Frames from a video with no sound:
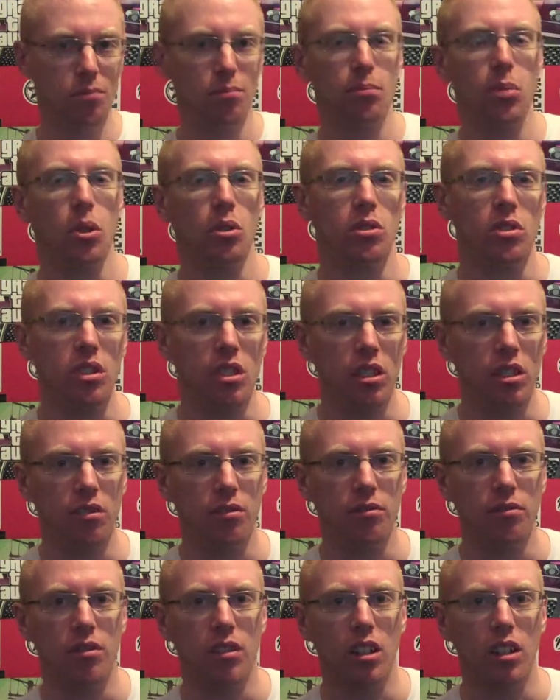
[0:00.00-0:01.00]
punching
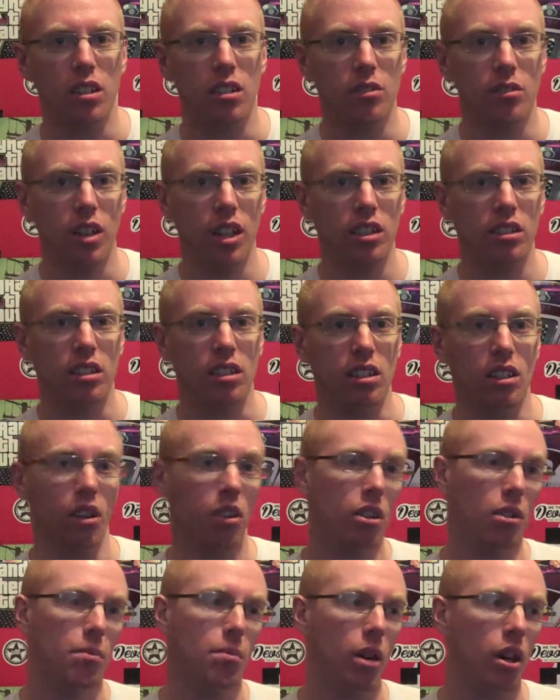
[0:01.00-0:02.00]
of the wrestler
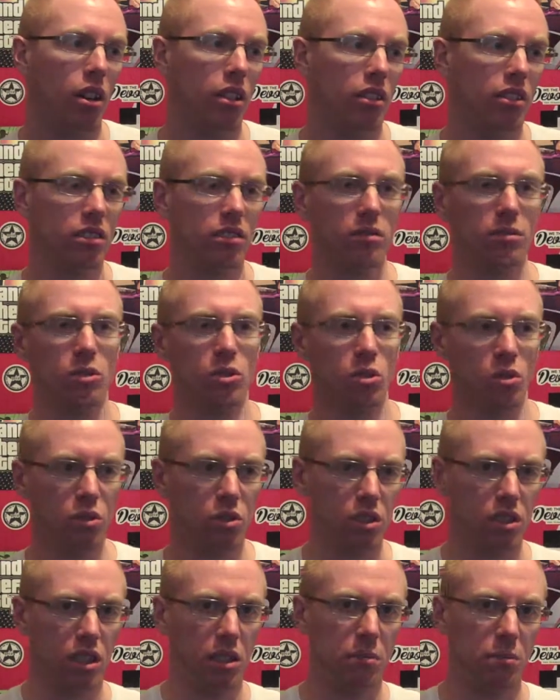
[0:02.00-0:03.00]
on the pod does
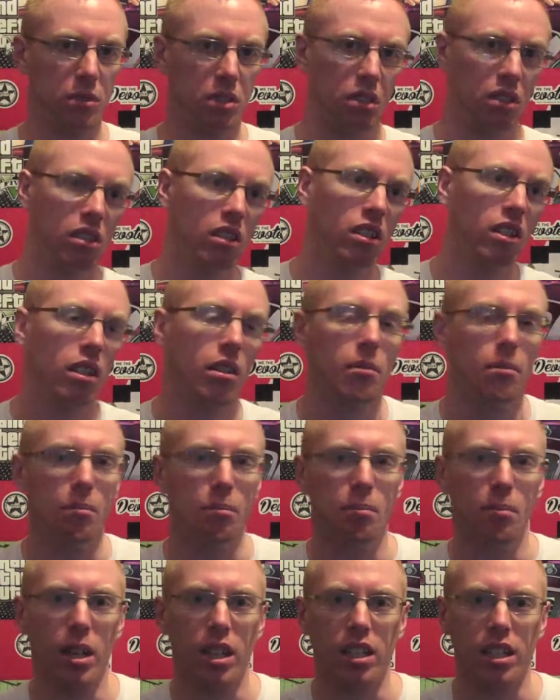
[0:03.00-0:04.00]
seem to
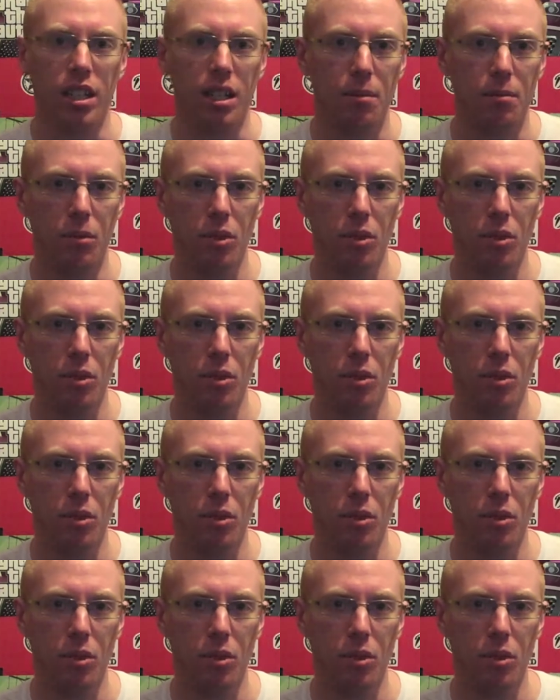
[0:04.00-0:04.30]
make it